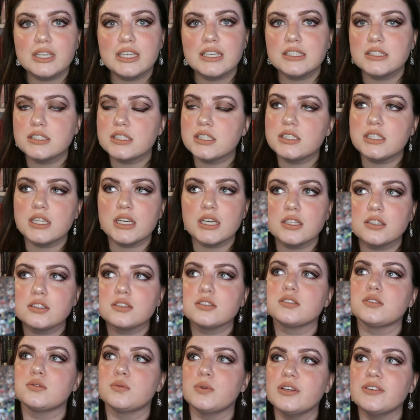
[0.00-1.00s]
wing is the
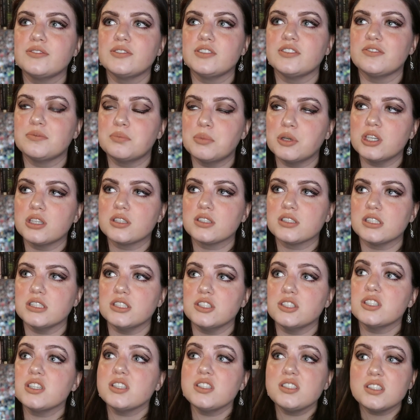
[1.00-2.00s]
Taylor Swift of books,
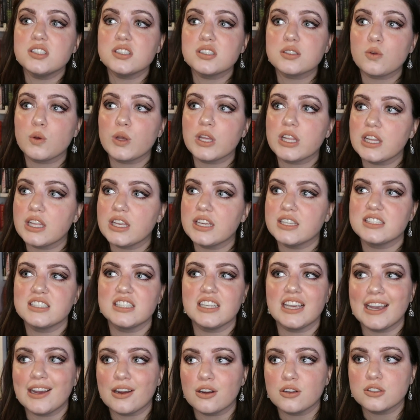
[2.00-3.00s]
and just as quickly as
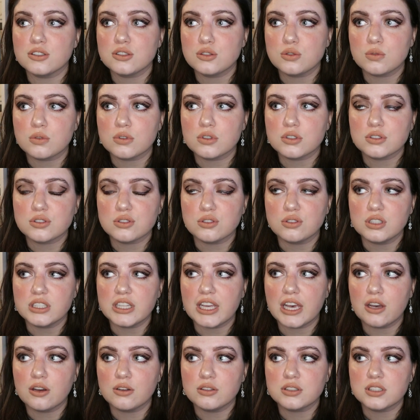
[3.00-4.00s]
the Eras Tour
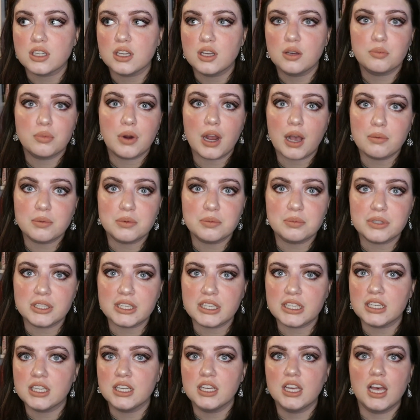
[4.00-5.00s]
sold out,
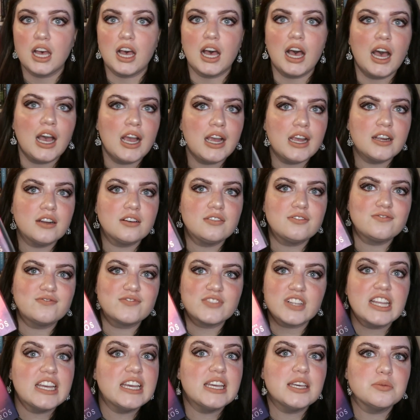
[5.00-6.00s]
probably Iron
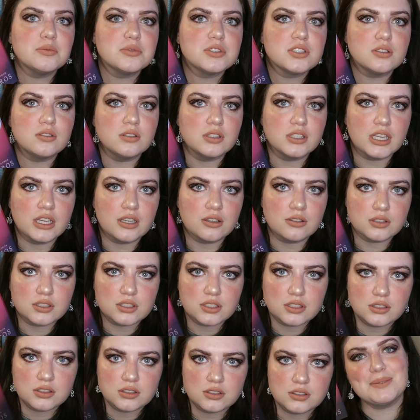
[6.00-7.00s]
Flame sold
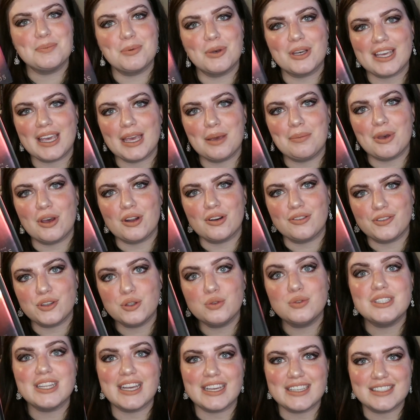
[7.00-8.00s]
out. This book came out a
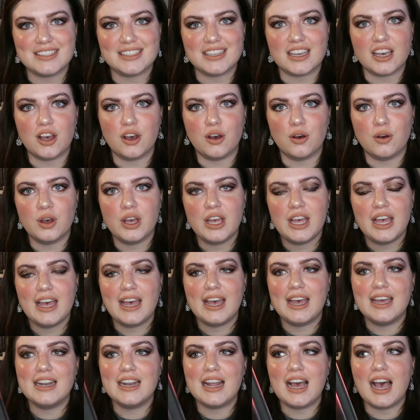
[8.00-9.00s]
few days ago,
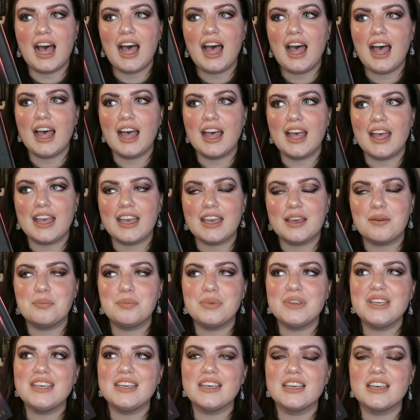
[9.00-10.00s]
and I,
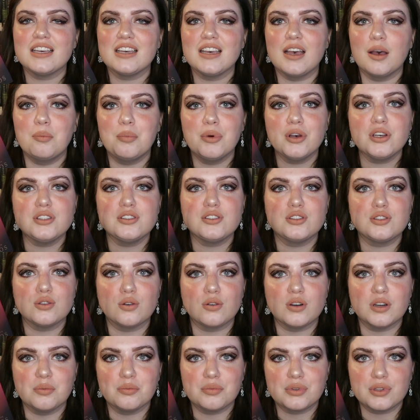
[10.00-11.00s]
being a
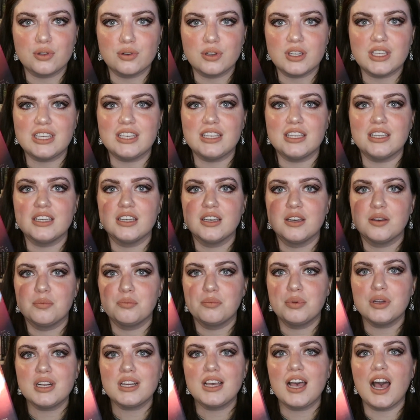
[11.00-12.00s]
bookstore employee,
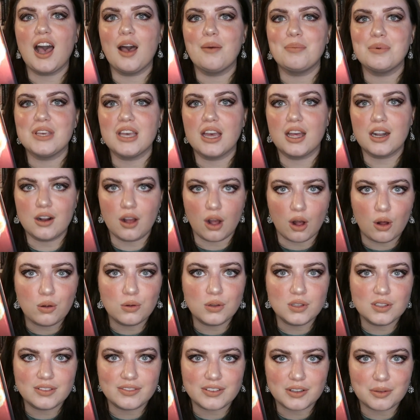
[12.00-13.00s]
put a copy on
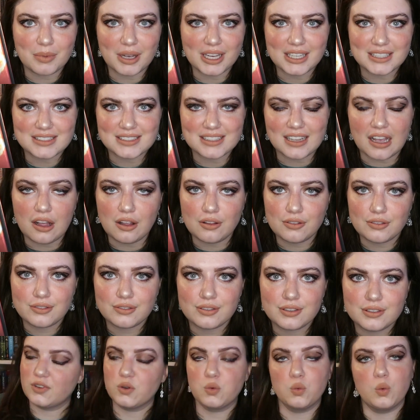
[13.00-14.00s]
hold for myself
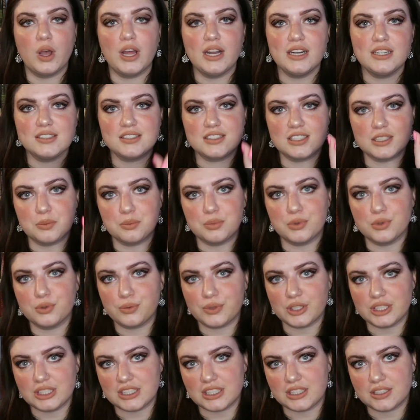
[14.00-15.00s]
for one
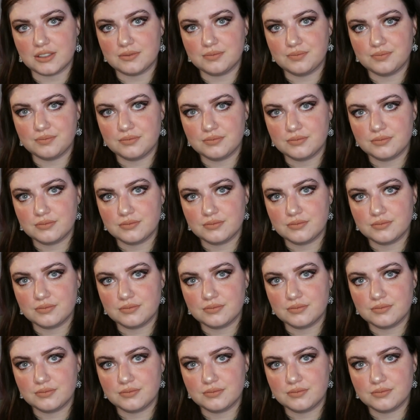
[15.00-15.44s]
simple reason.